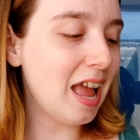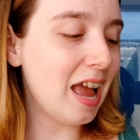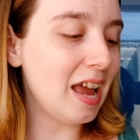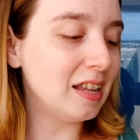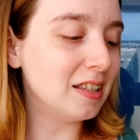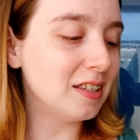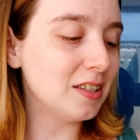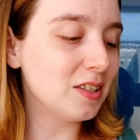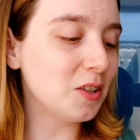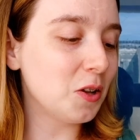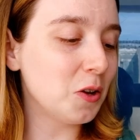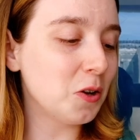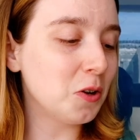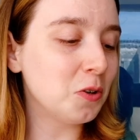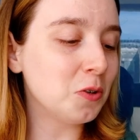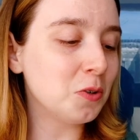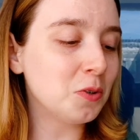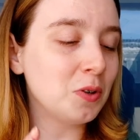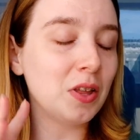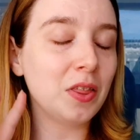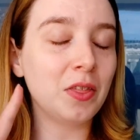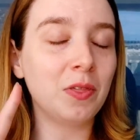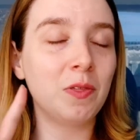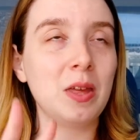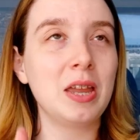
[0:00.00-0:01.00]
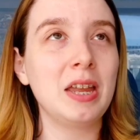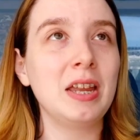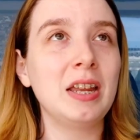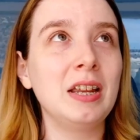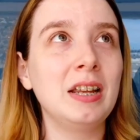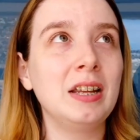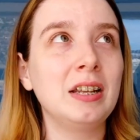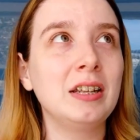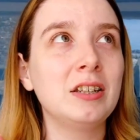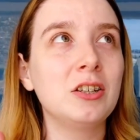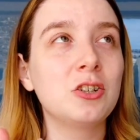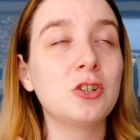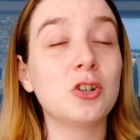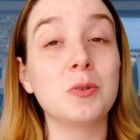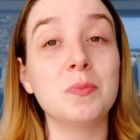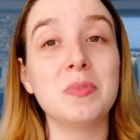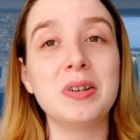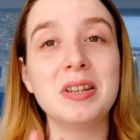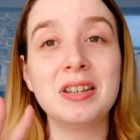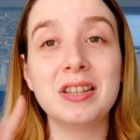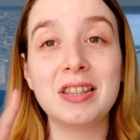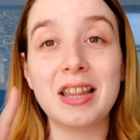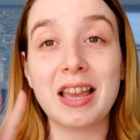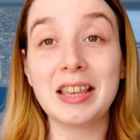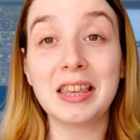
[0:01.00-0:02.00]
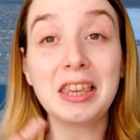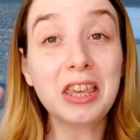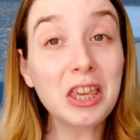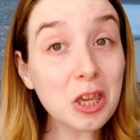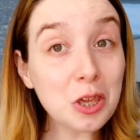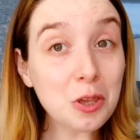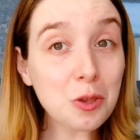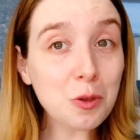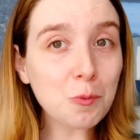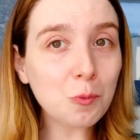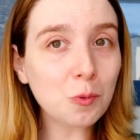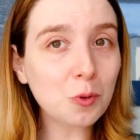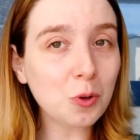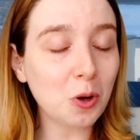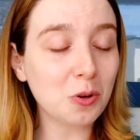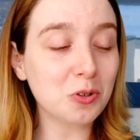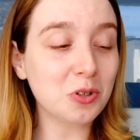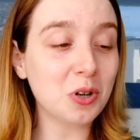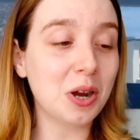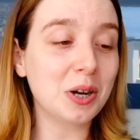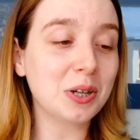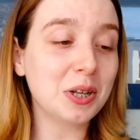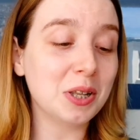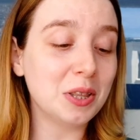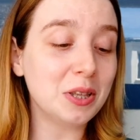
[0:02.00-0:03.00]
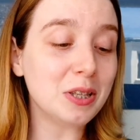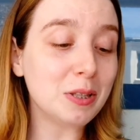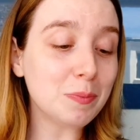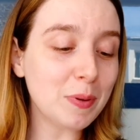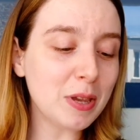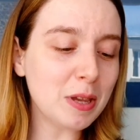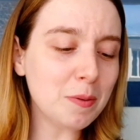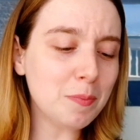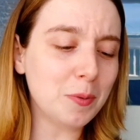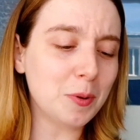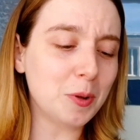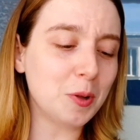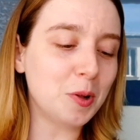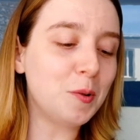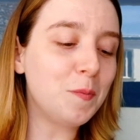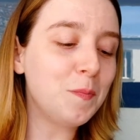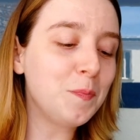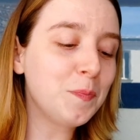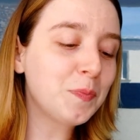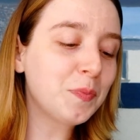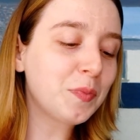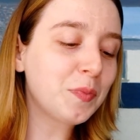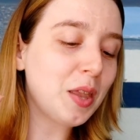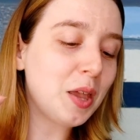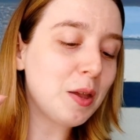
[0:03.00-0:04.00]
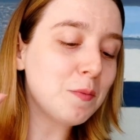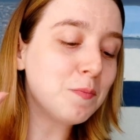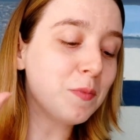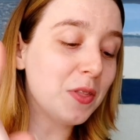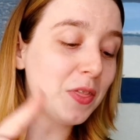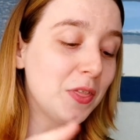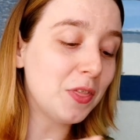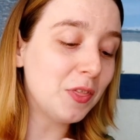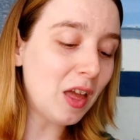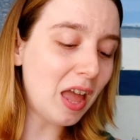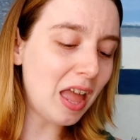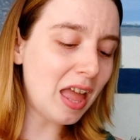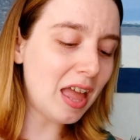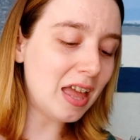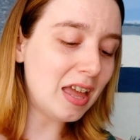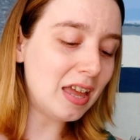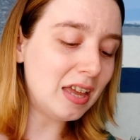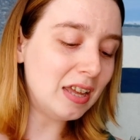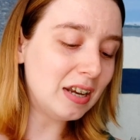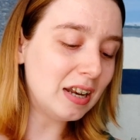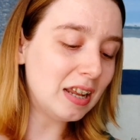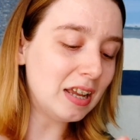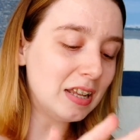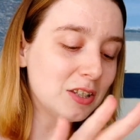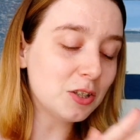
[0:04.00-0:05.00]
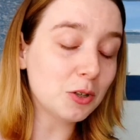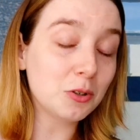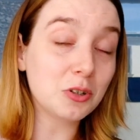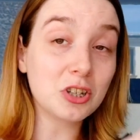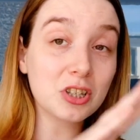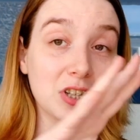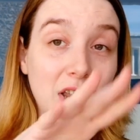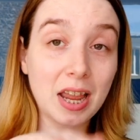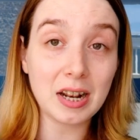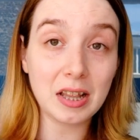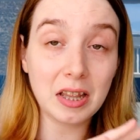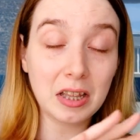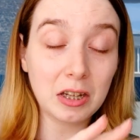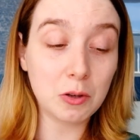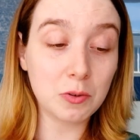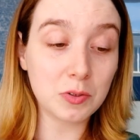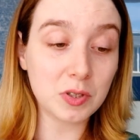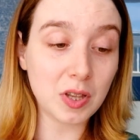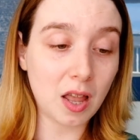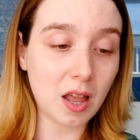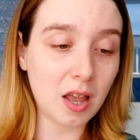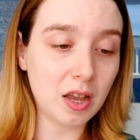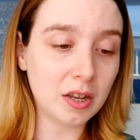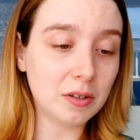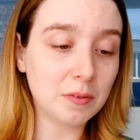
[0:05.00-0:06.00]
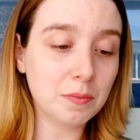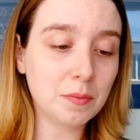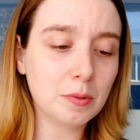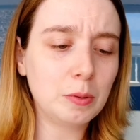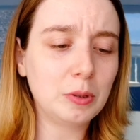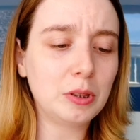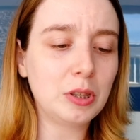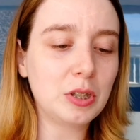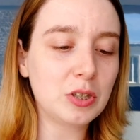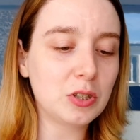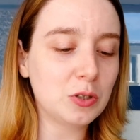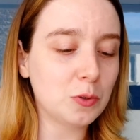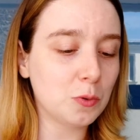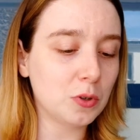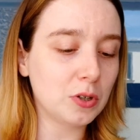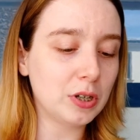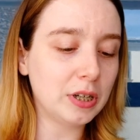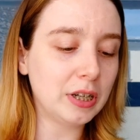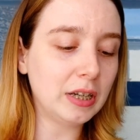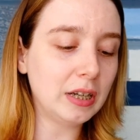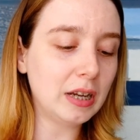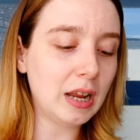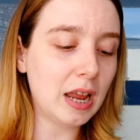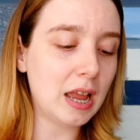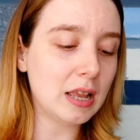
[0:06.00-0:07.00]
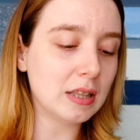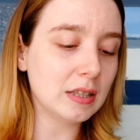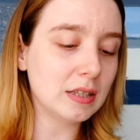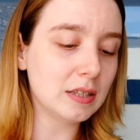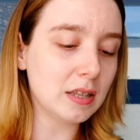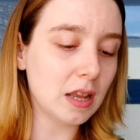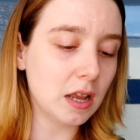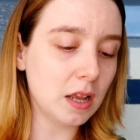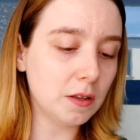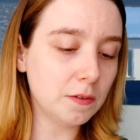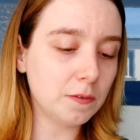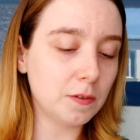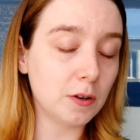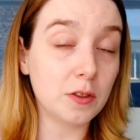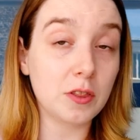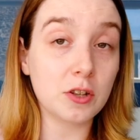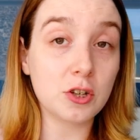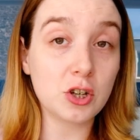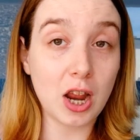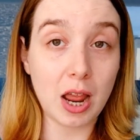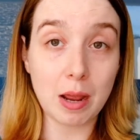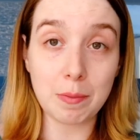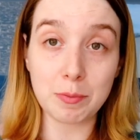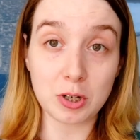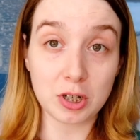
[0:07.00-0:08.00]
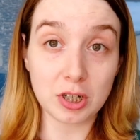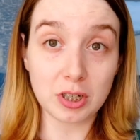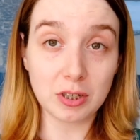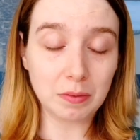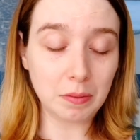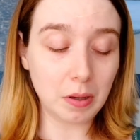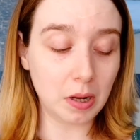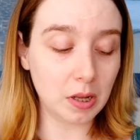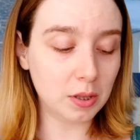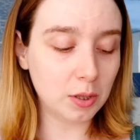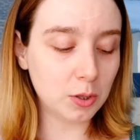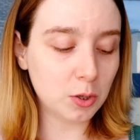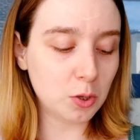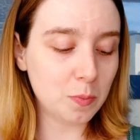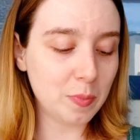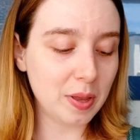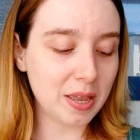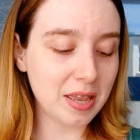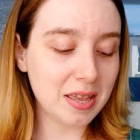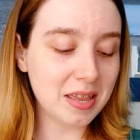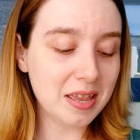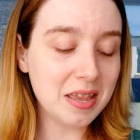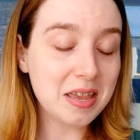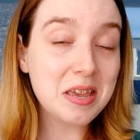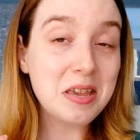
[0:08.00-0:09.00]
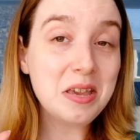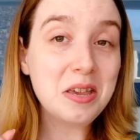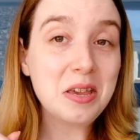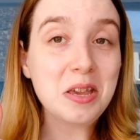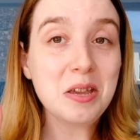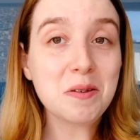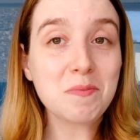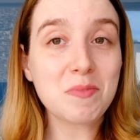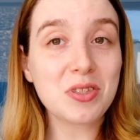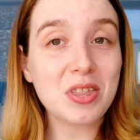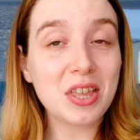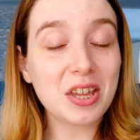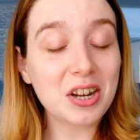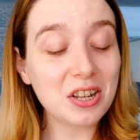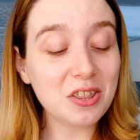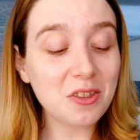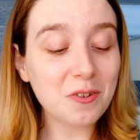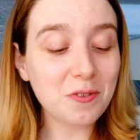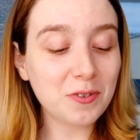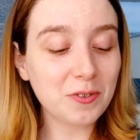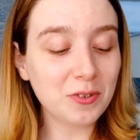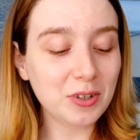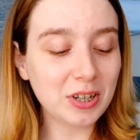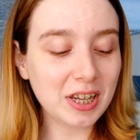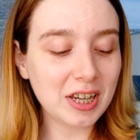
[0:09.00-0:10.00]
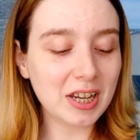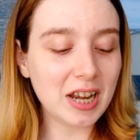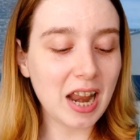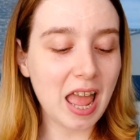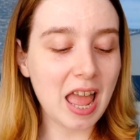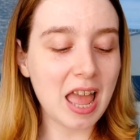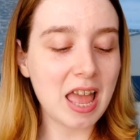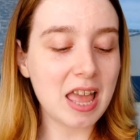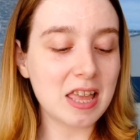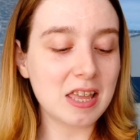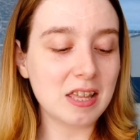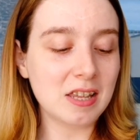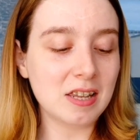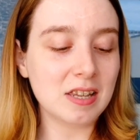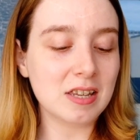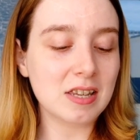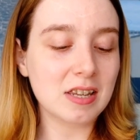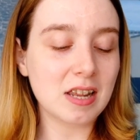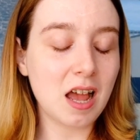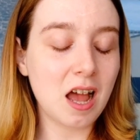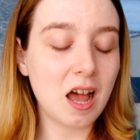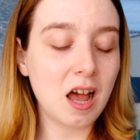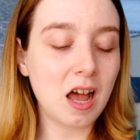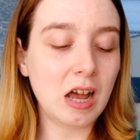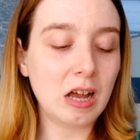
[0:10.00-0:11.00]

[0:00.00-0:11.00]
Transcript: And so they determine that he will go talk to these people. But then, and so it just kind of like goes on with the story and stuff, or the chapter a little bit. But then at the freaking end,